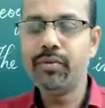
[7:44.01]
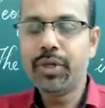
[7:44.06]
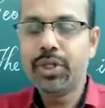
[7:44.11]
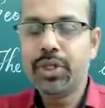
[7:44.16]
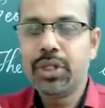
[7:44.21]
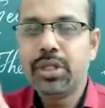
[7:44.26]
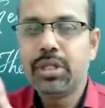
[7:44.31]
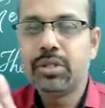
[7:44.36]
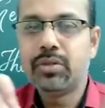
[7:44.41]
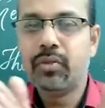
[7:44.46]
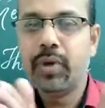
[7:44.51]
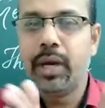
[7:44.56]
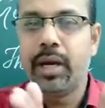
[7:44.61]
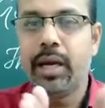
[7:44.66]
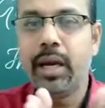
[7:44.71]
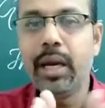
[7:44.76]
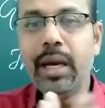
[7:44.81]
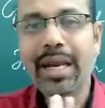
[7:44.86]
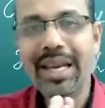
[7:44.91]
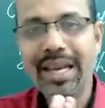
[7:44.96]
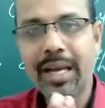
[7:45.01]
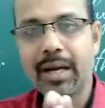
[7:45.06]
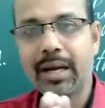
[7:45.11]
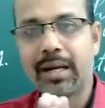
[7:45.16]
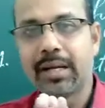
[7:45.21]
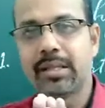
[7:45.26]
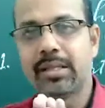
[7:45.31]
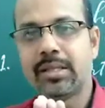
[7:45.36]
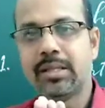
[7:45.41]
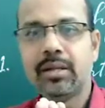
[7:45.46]
which is very
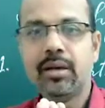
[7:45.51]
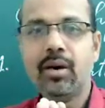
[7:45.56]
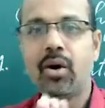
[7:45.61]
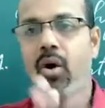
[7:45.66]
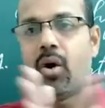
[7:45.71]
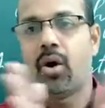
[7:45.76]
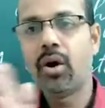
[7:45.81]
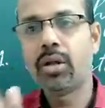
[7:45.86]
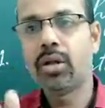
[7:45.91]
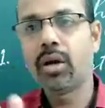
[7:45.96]
nearest or